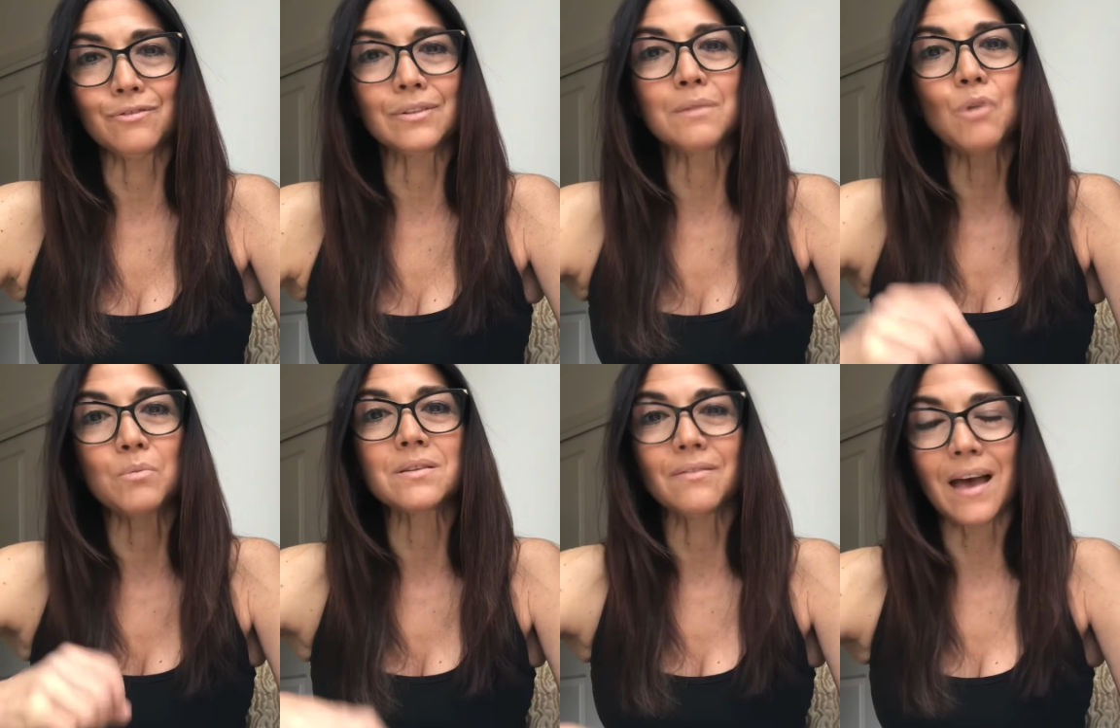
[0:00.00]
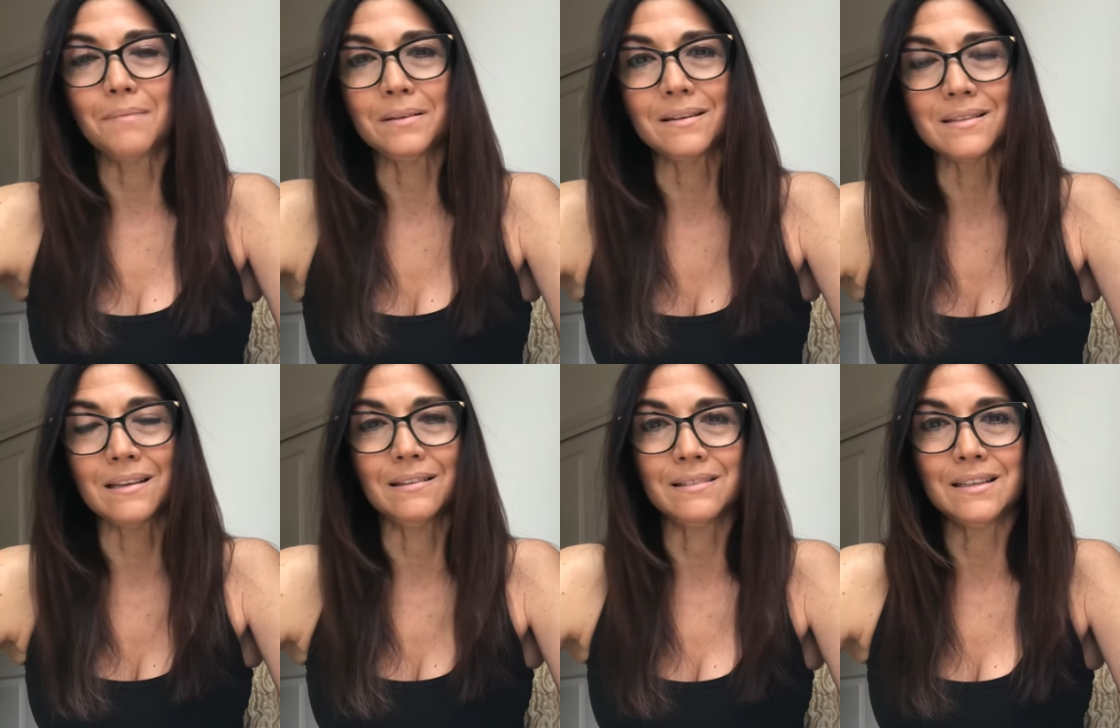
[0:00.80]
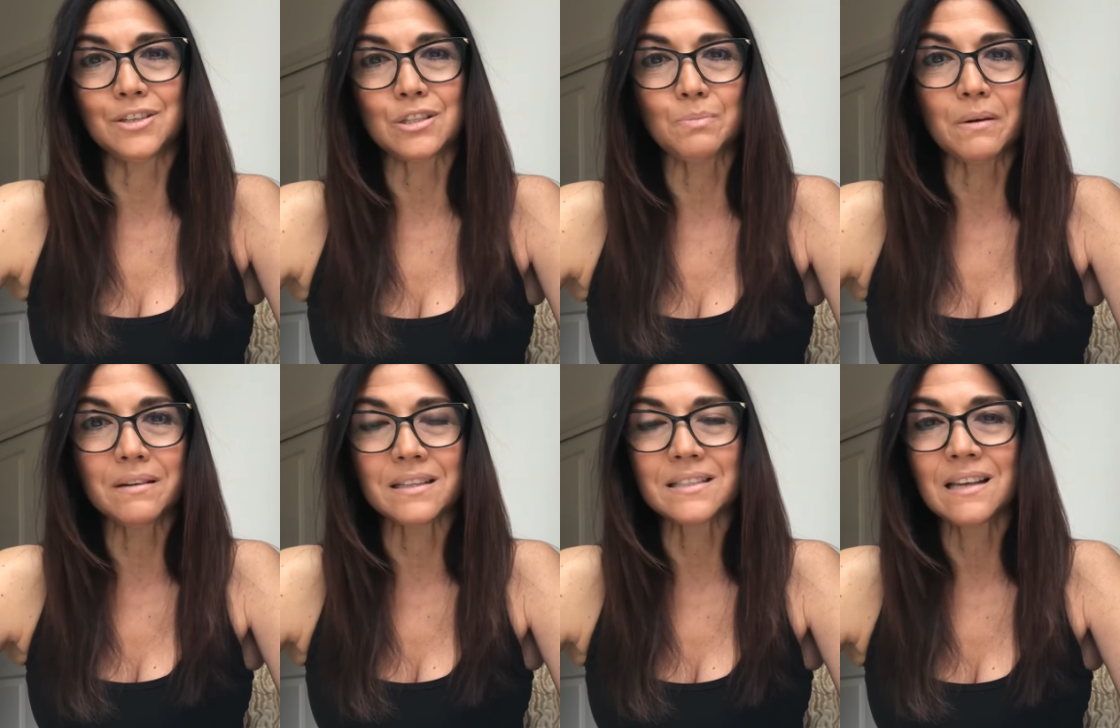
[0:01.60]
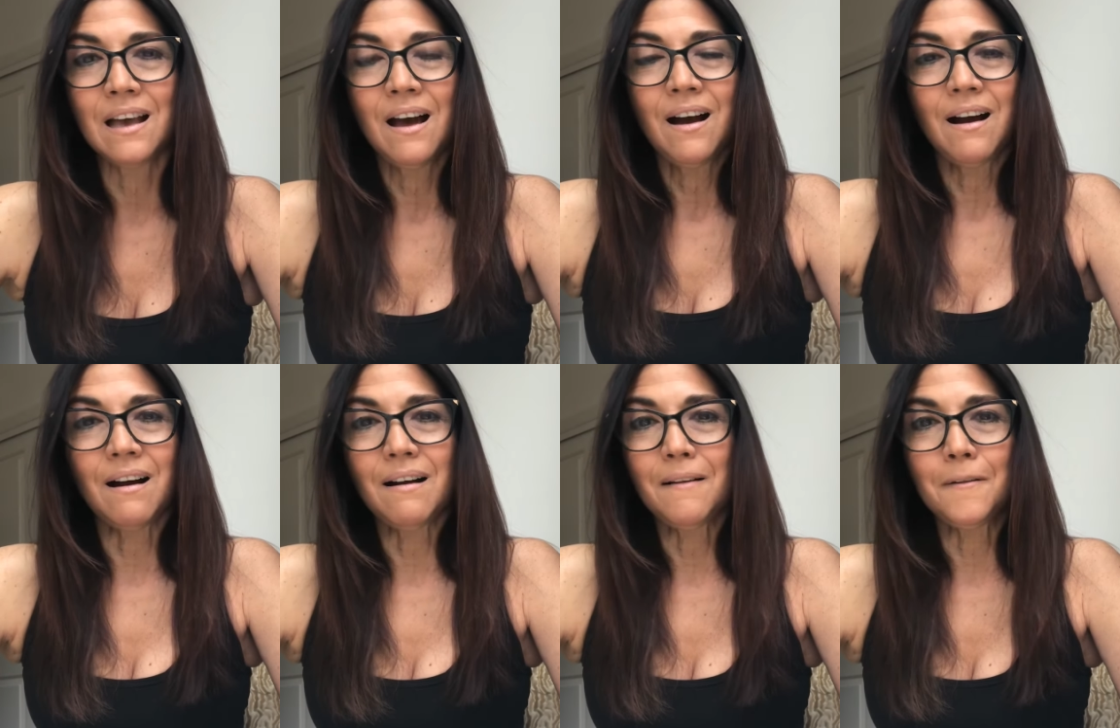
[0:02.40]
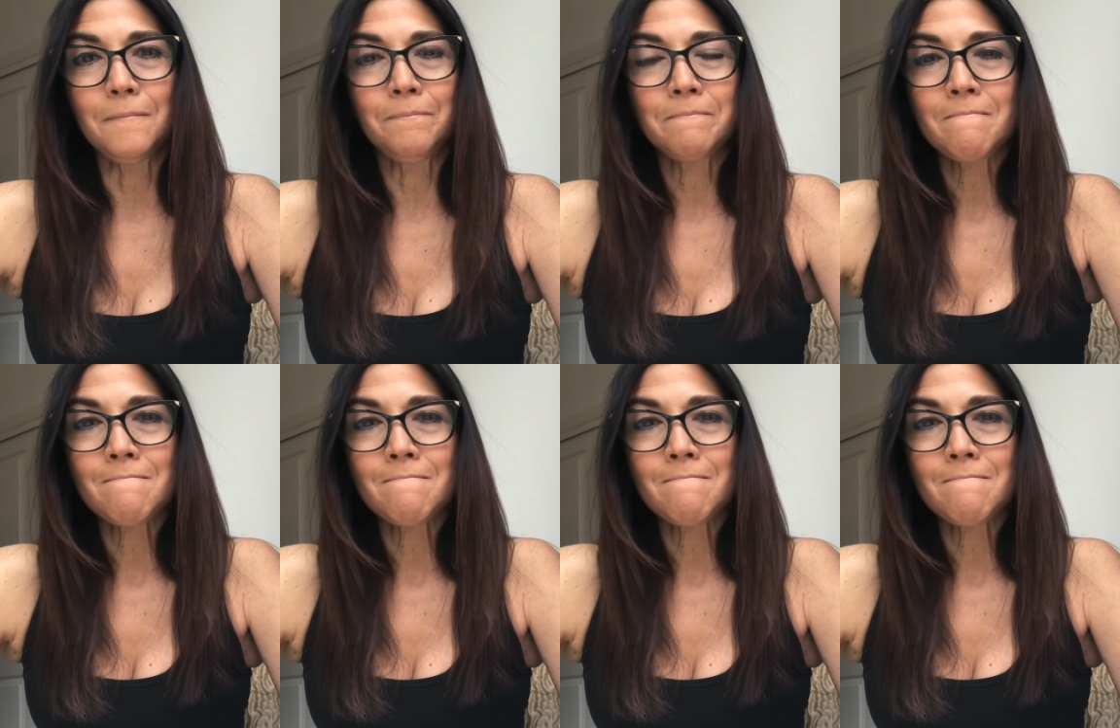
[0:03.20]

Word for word: little moments of happiness in each experience. Um,